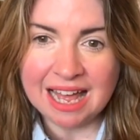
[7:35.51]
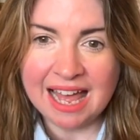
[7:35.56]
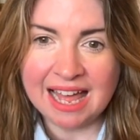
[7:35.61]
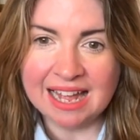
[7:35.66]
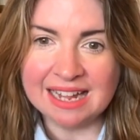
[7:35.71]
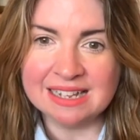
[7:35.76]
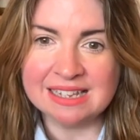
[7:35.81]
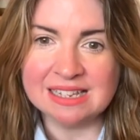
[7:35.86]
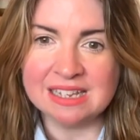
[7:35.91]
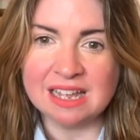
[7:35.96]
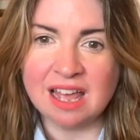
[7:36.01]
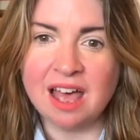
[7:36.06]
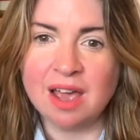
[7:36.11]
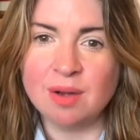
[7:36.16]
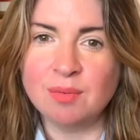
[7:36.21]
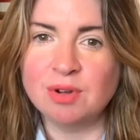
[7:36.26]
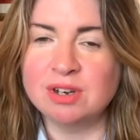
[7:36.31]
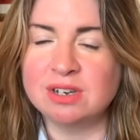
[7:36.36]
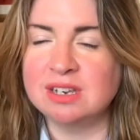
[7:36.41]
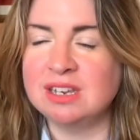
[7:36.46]
And
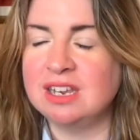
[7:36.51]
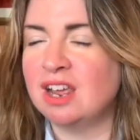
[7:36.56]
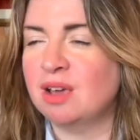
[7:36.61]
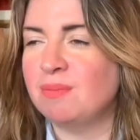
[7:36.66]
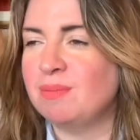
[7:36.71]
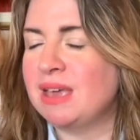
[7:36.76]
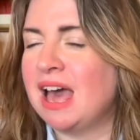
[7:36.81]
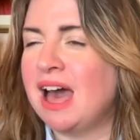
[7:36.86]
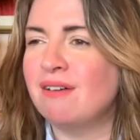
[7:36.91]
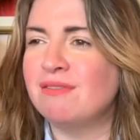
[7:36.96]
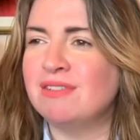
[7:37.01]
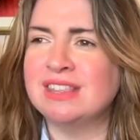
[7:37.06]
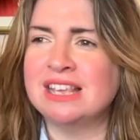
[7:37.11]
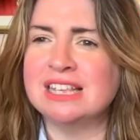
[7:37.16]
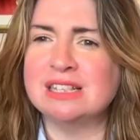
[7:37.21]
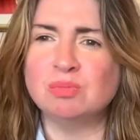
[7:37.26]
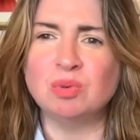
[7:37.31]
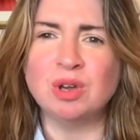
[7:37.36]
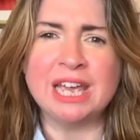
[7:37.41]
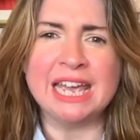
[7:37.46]
I would, be having
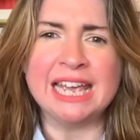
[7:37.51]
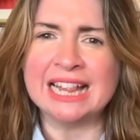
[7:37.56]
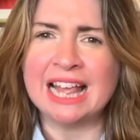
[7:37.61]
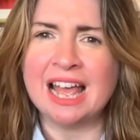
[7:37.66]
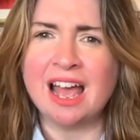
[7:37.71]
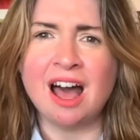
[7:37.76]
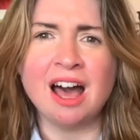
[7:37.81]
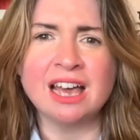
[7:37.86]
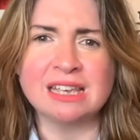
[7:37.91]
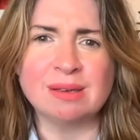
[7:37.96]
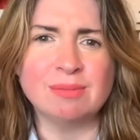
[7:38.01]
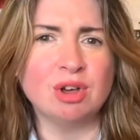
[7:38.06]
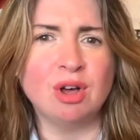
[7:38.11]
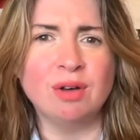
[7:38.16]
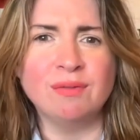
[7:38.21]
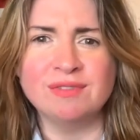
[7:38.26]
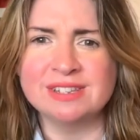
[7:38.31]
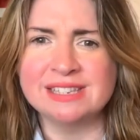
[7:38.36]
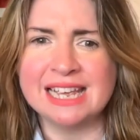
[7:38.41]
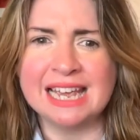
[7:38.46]
these weird like argument
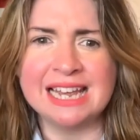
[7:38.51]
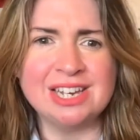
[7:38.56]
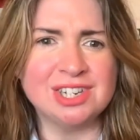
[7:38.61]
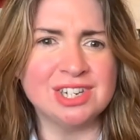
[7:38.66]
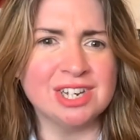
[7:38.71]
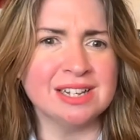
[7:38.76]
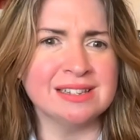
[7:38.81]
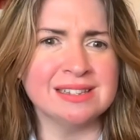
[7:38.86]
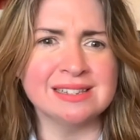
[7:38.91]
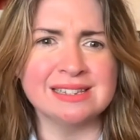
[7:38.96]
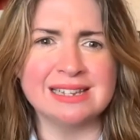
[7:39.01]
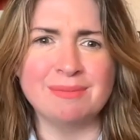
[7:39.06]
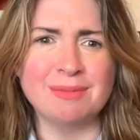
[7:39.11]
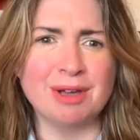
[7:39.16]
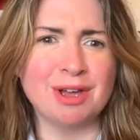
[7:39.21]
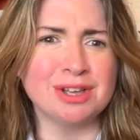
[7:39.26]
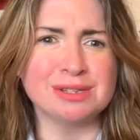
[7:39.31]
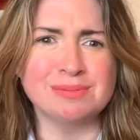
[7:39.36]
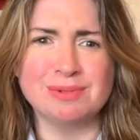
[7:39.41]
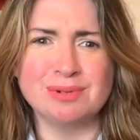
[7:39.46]
conversations
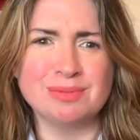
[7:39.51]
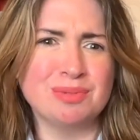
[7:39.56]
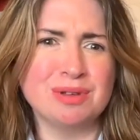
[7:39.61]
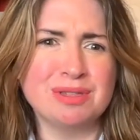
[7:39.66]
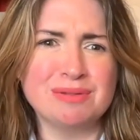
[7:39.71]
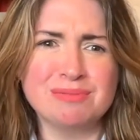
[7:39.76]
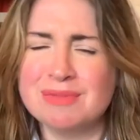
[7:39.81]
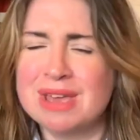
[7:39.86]
in my husband